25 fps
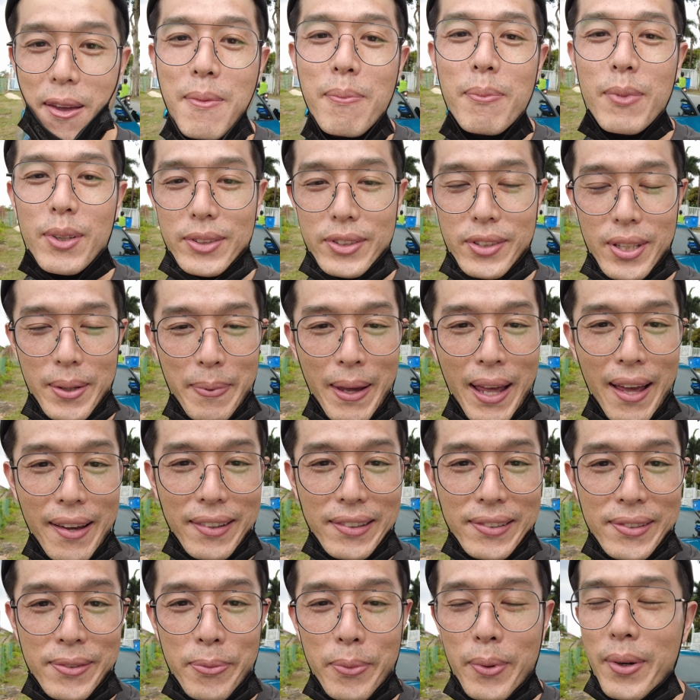
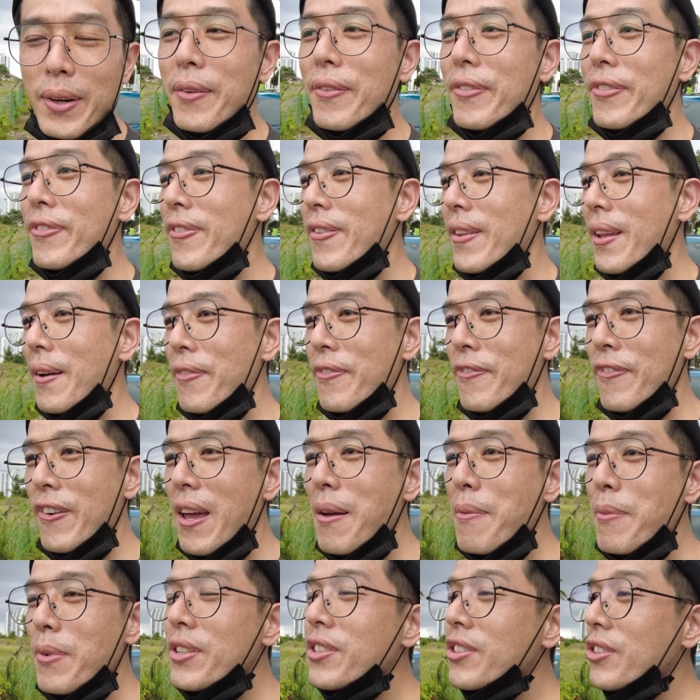Murtabak is one of the
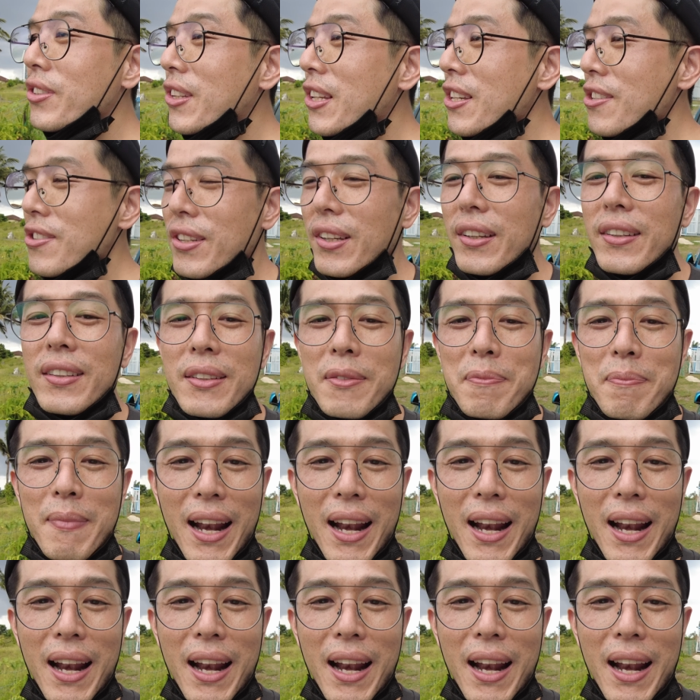famous dishes in